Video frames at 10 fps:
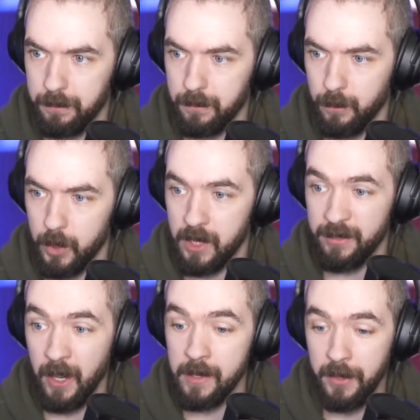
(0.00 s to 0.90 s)
Which
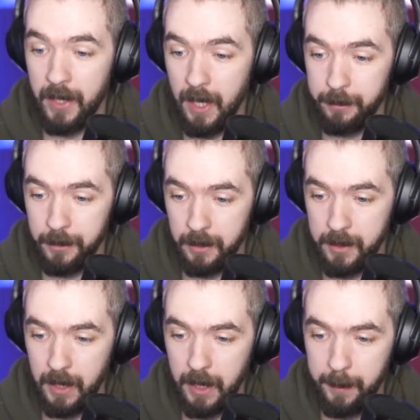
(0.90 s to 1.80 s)
is very, very helpful
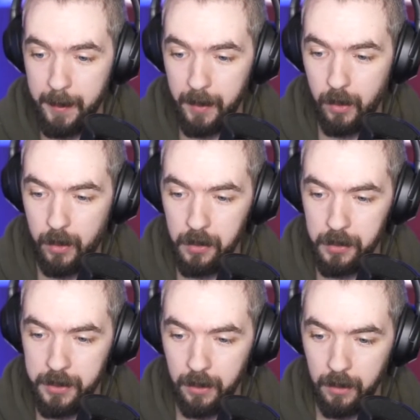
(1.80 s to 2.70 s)
because a lot of people who
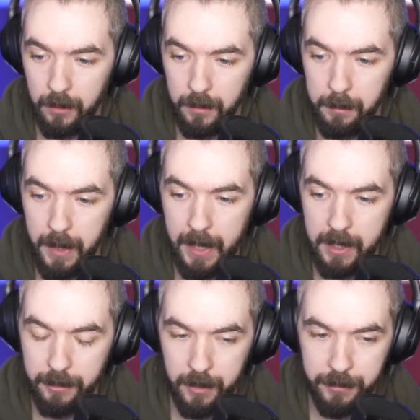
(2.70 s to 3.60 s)
use their
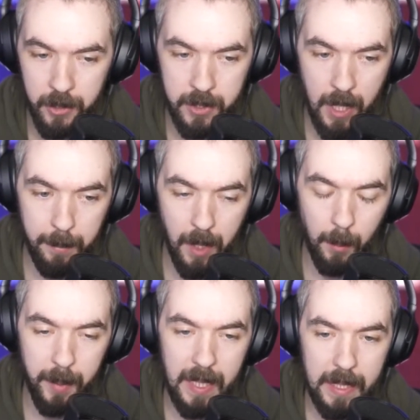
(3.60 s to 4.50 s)
mics for the first time
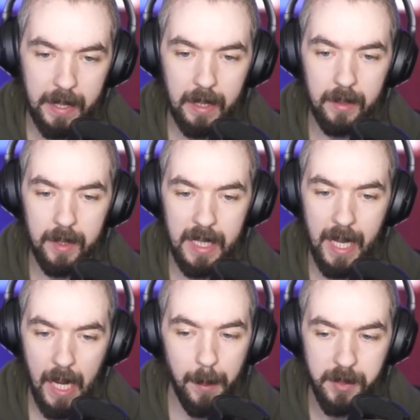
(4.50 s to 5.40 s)
are peaking
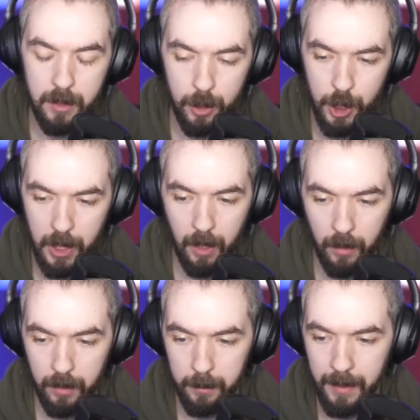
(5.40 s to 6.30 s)
the absolute shit
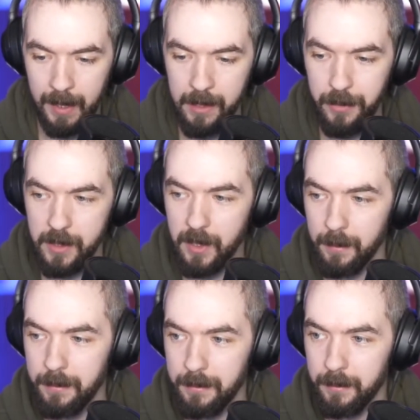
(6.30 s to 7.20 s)
out of them. And even
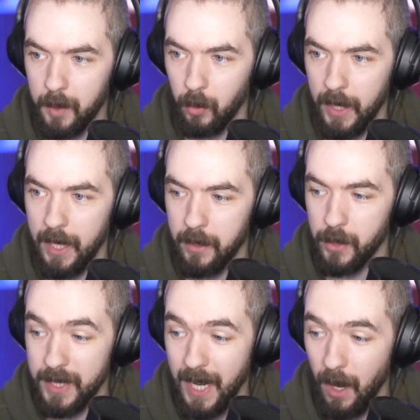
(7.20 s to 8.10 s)
some
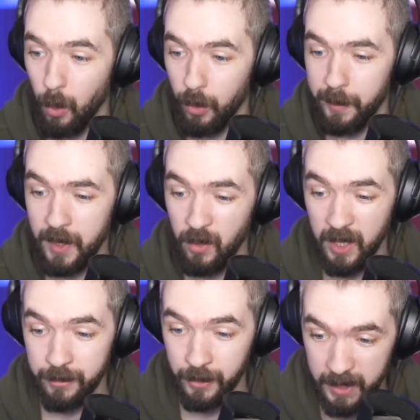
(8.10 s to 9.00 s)
creators now who have been
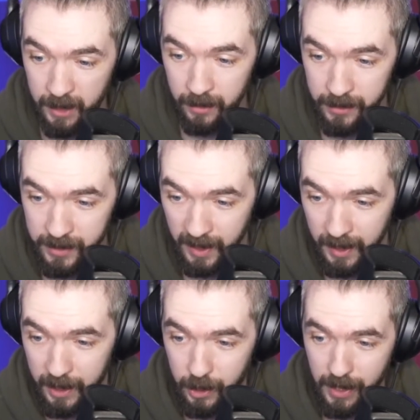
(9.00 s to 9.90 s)
doing it for years
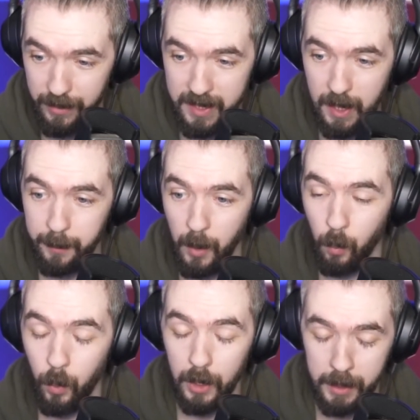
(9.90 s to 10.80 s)
just have a setup
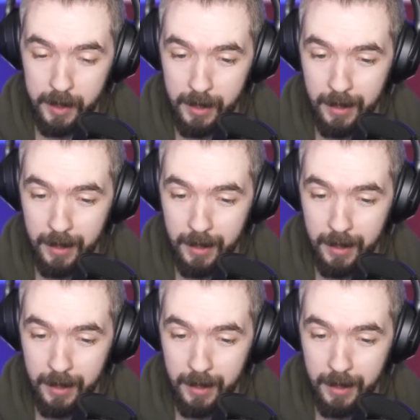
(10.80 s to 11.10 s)
that works,